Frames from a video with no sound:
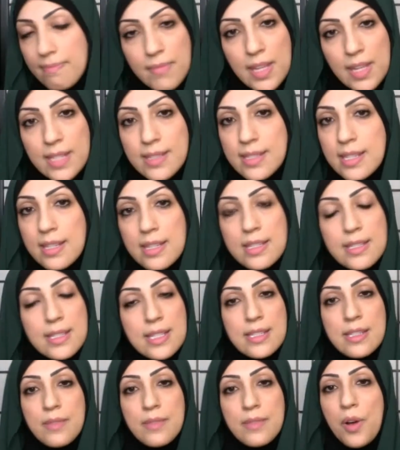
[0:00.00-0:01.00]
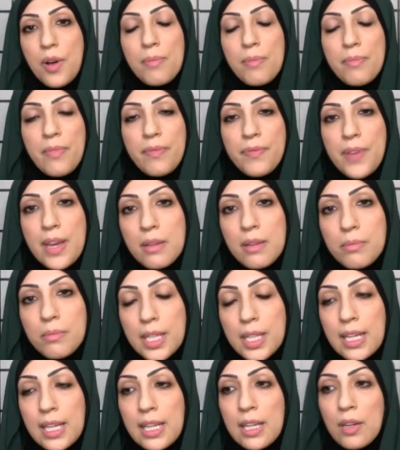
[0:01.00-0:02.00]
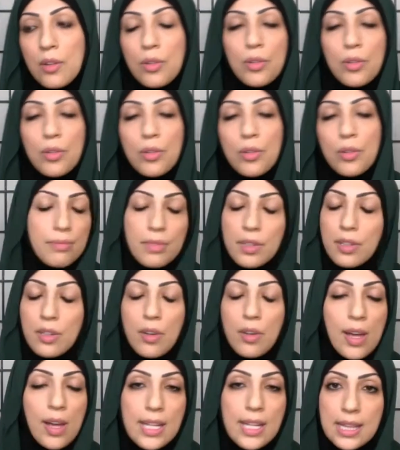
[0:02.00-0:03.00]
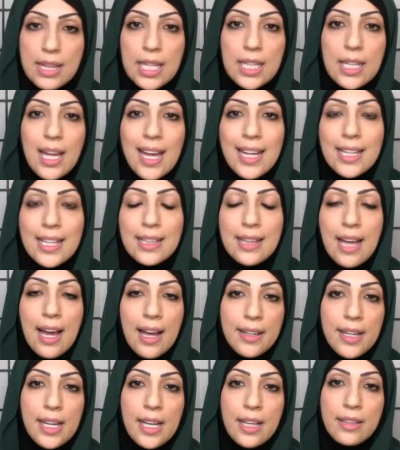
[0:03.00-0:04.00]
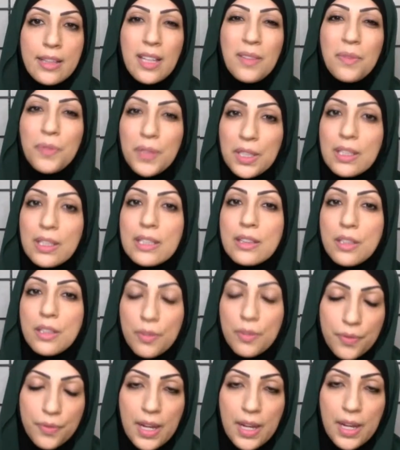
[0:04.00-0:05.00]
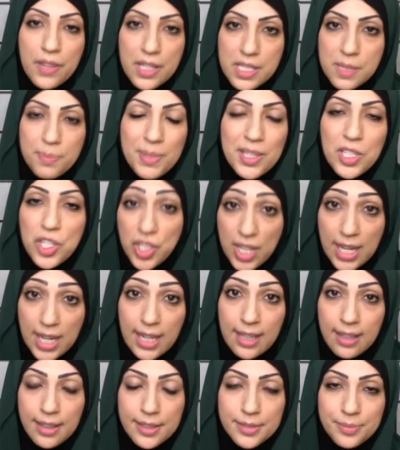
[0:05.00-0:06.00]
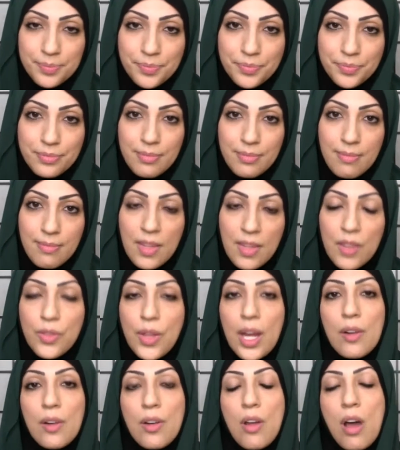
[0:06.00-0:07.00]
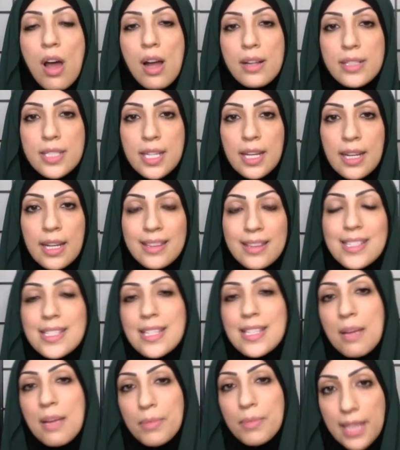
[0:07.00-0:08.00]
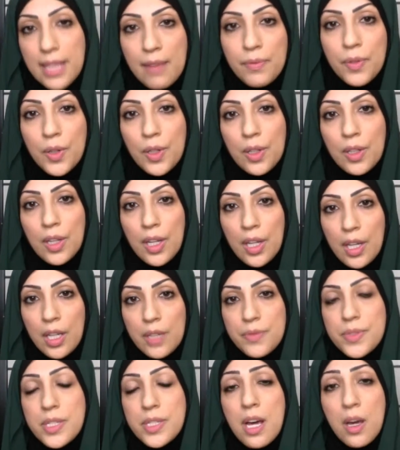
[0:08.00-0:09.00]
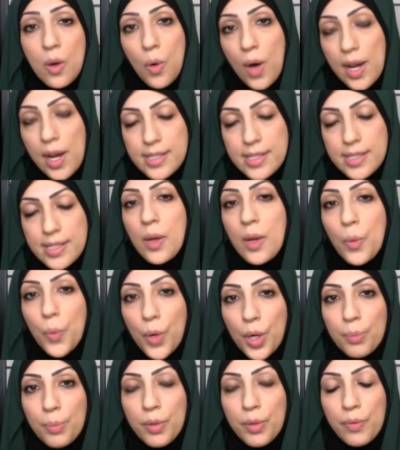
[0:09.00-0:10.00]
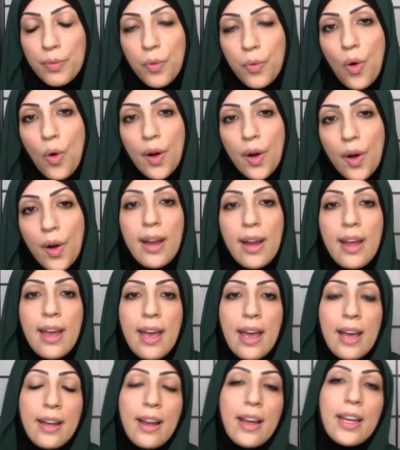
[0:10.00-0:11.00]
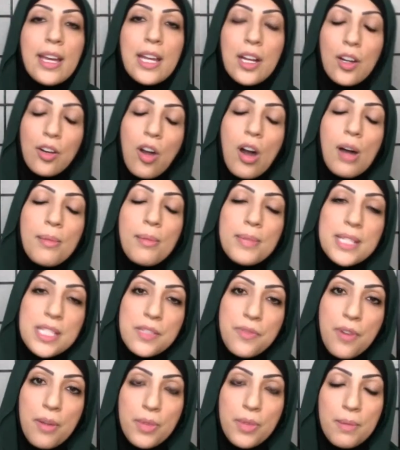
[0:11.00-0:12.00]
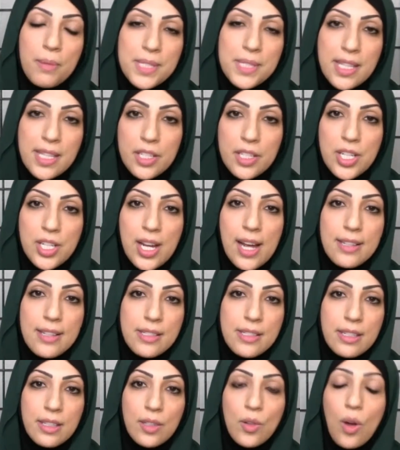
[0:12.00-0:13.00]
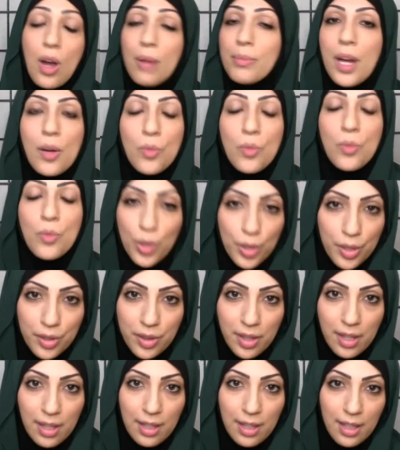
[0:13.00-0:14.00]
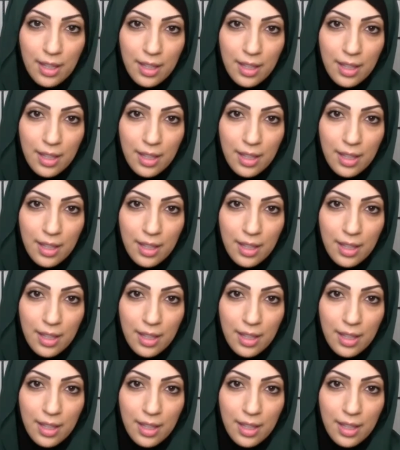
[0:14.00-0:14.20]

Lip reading: incidences from family or, you know, anything like that. They feel that their faith has been shaken. They are not the same level of taqwa as they were before. And I hear comments from them such as, you know, I'm not worthy